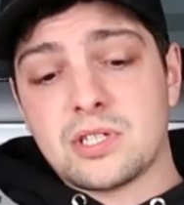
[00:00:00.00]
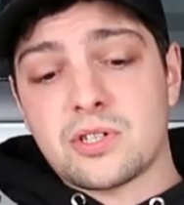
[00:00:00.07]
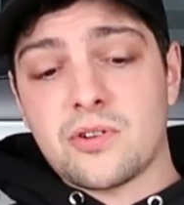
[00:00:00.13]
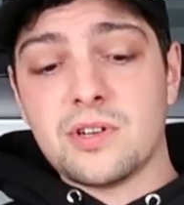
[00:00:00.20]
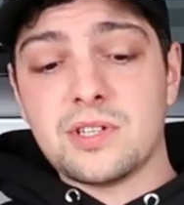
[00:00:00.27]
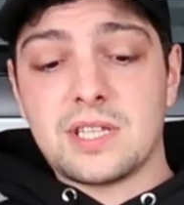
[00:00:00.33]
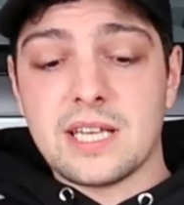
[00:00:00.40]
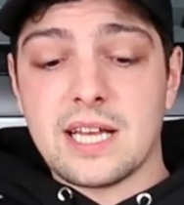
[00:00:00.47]
screw
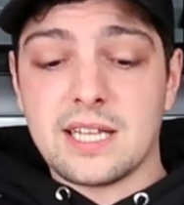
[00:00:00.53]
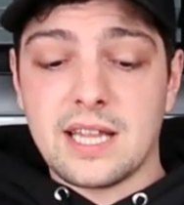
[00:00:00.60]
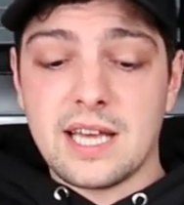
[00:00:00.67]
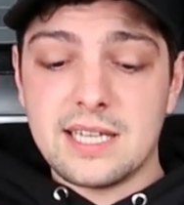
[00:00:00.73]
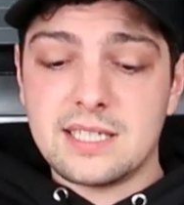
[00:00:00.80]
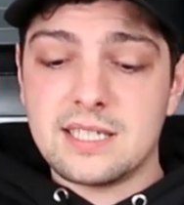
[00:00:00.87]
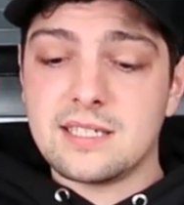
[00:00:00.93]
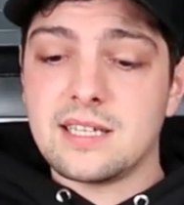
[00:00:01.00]
into the end of
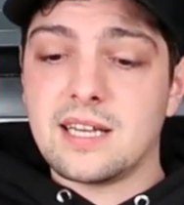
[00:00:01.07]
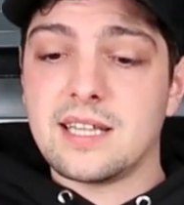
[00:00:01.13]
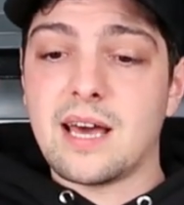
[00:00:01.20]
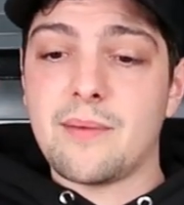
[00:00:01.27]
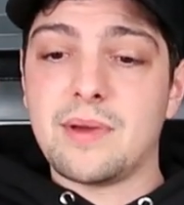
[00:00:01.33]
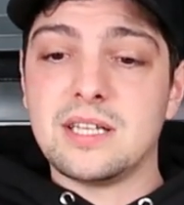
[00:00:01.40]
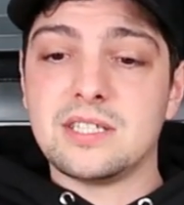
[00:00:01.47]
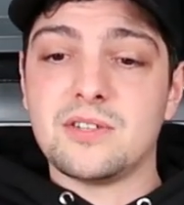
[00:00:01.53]
this, and
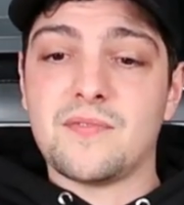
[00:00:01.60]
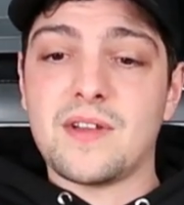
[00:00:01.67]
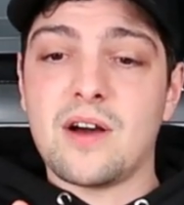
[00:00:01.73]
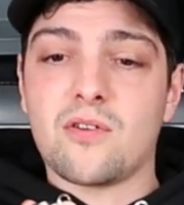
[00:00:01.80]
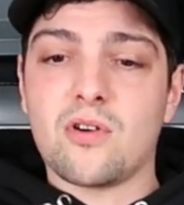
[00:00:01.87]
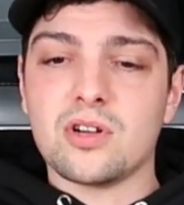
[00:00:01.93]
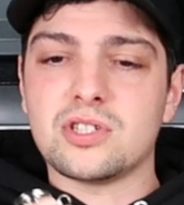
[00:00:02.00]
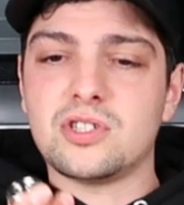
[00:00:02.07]
that means you've now
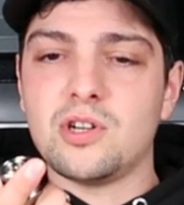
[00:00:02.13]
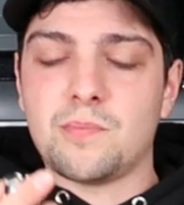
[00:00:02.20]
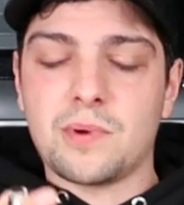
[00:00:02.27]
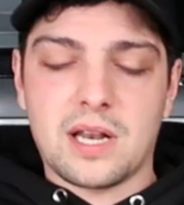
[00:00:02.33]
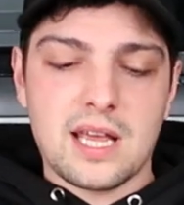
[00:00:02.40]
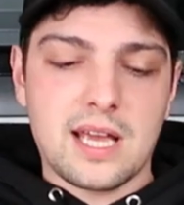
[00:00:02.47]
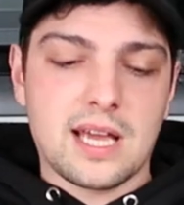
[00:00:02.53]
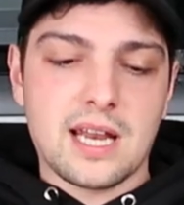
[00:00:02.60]
got a super
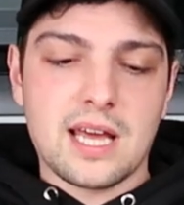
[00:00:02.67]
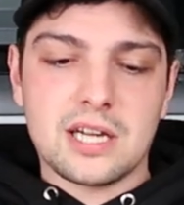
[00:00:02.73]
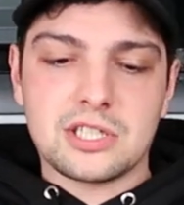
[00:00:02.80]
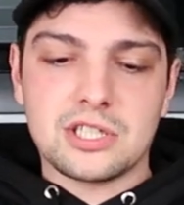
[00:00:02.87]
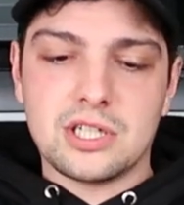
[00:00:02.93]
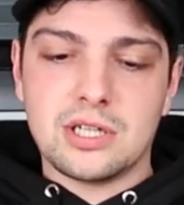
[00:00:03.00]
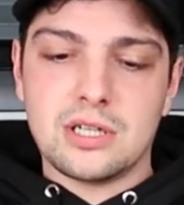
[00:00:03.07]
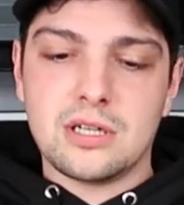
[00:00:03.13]
clean
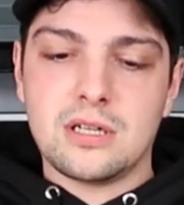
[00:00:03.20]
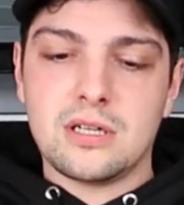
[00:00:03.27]
connection.